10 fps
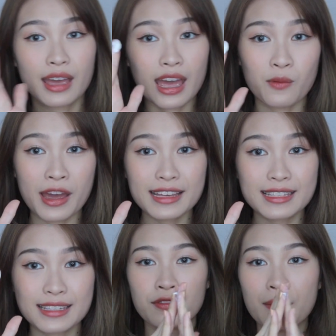hair
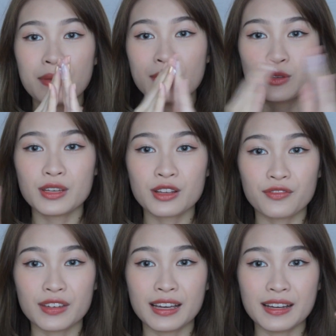wax, rub it between your
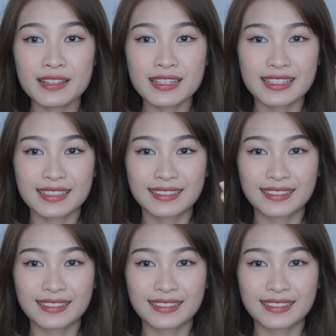fingers